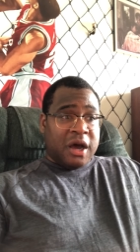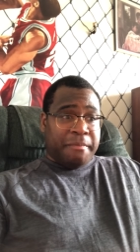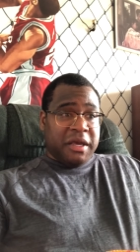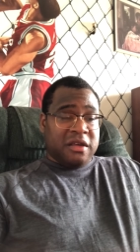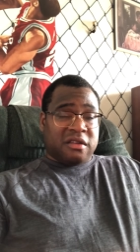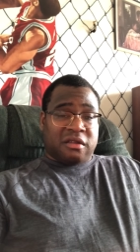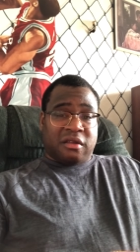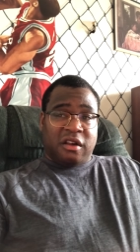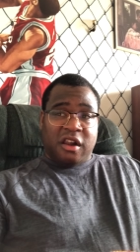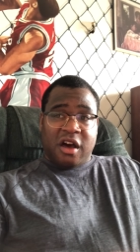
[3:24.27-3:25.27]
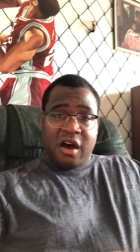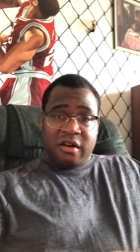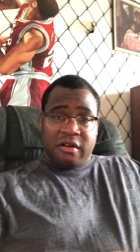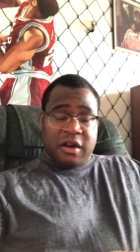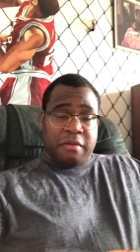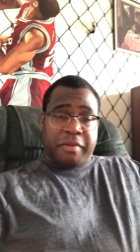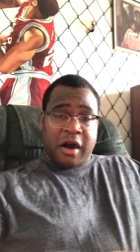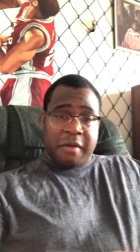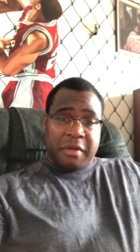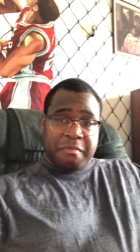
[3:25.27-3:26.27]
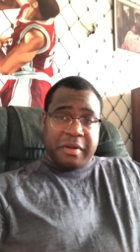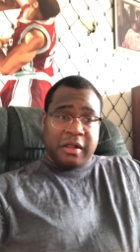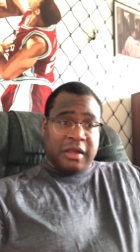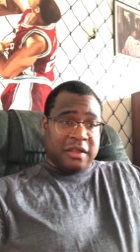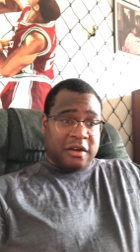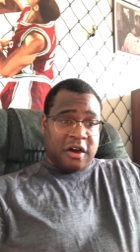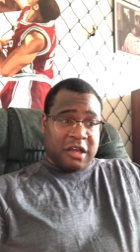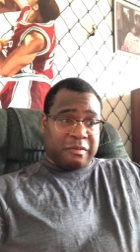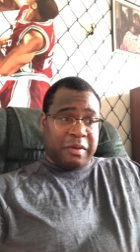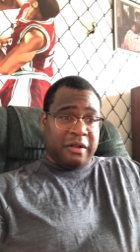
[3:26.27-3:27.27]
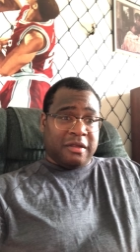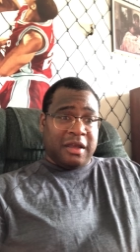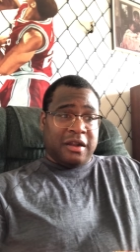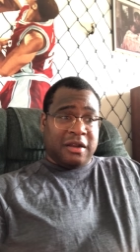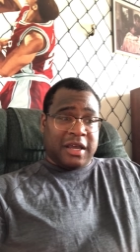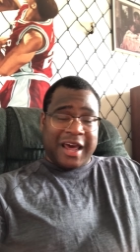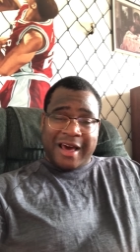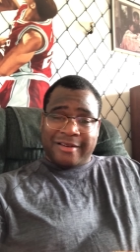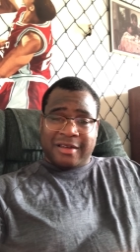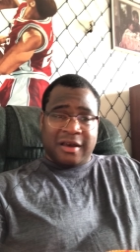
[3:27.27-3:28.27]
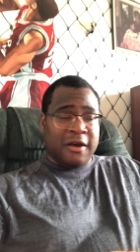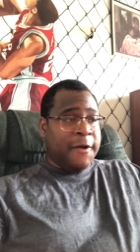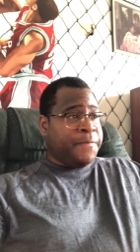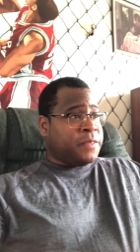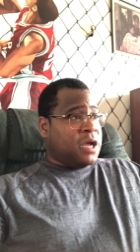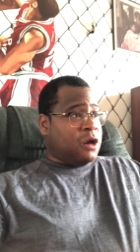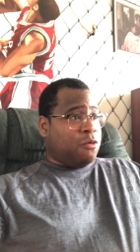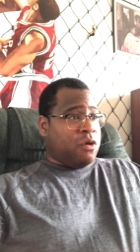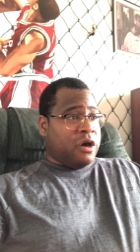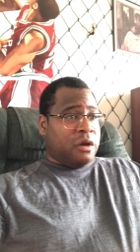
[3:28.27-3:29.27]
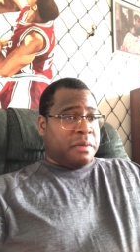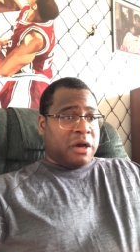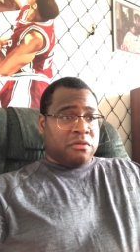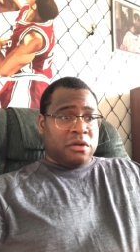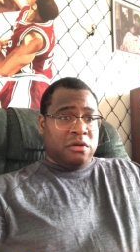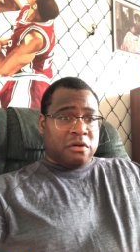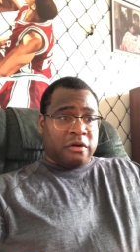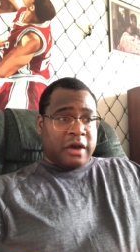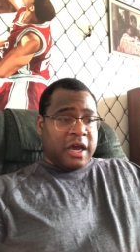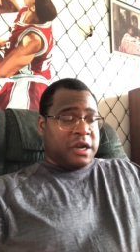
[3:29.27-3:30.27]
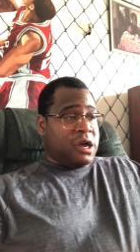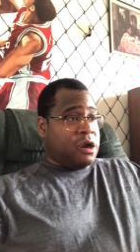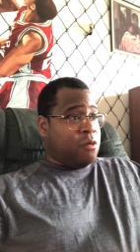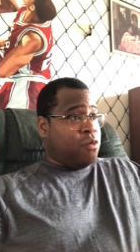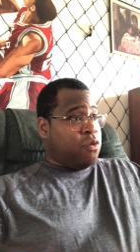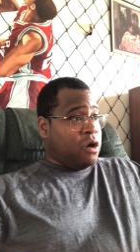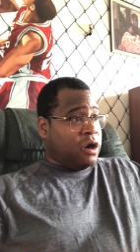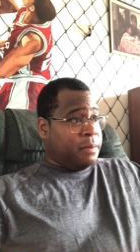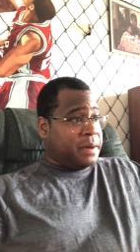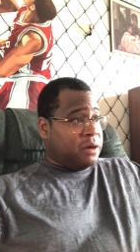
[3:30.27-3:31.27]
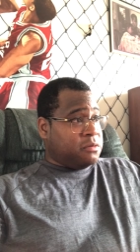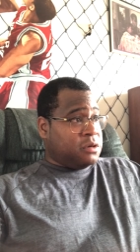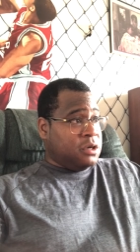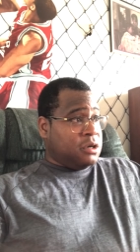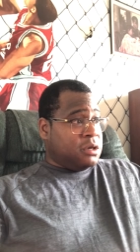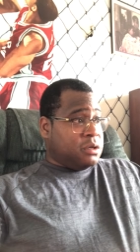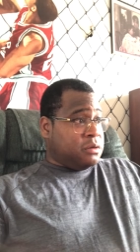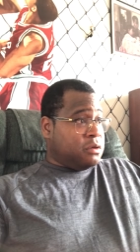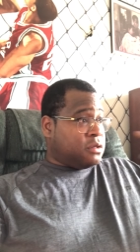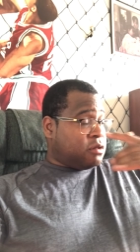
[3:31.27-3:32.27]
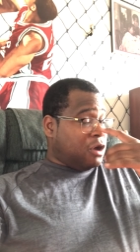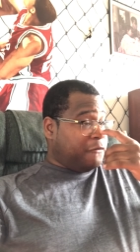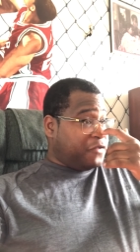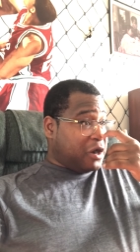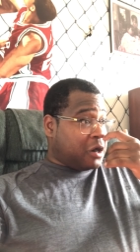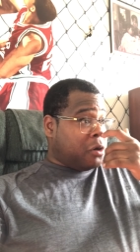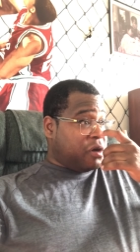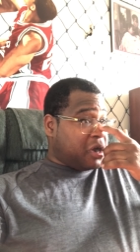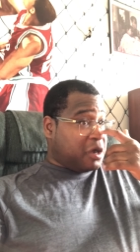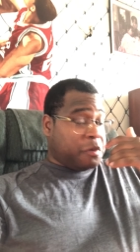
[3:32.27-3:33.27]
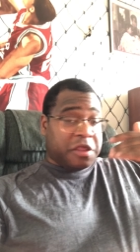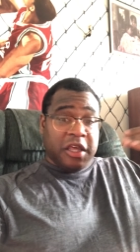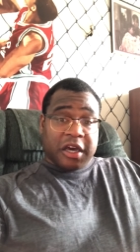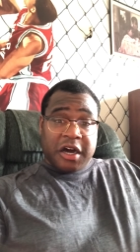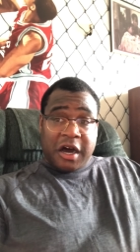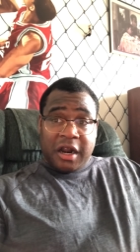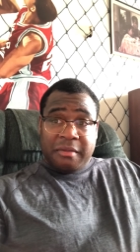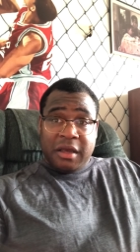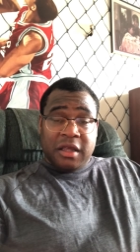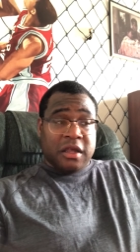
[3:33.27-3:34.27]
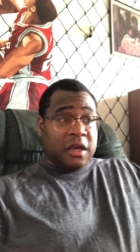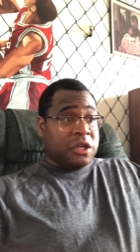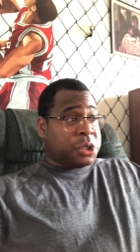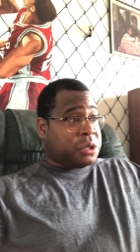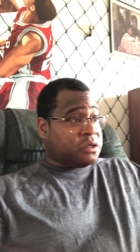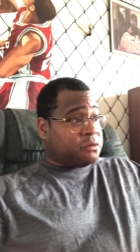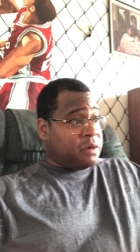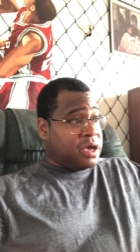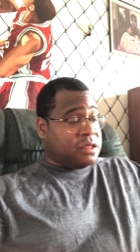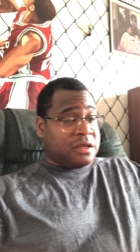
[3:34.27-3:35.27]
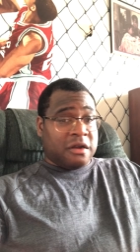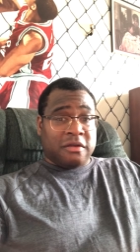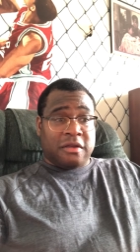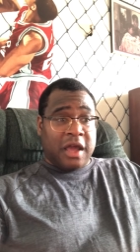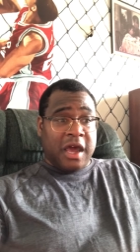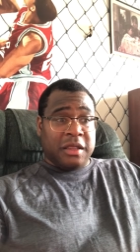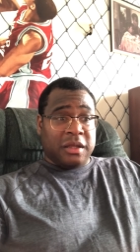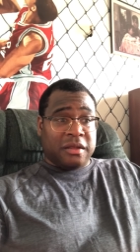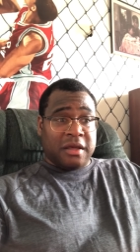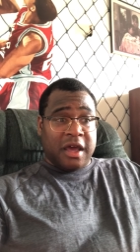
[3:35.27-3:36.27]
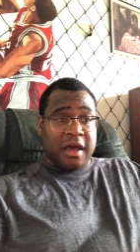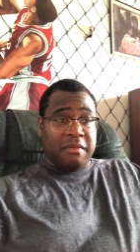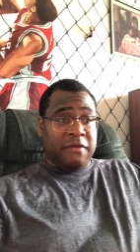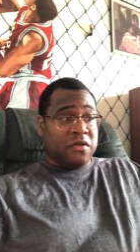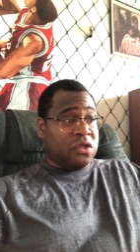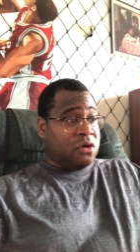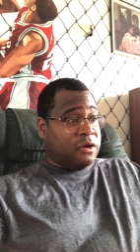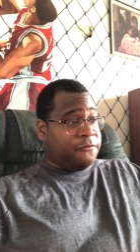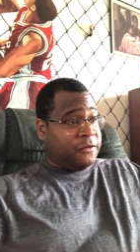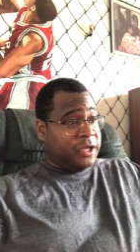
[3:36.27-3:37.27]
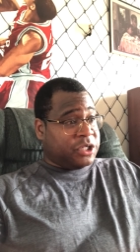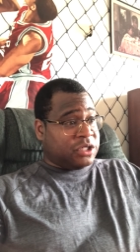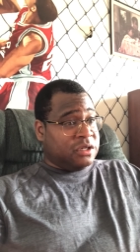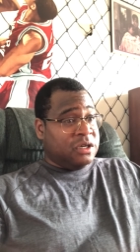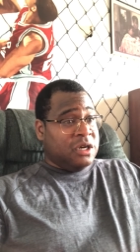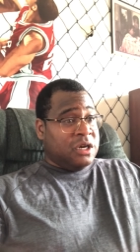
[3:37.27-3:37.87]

being slaughtered in apartment buildings and hospitals in Gaza, not a word about Ukraine, not a word about stuff that are going on with the economy, the interest rates that are staying the same, even though inflation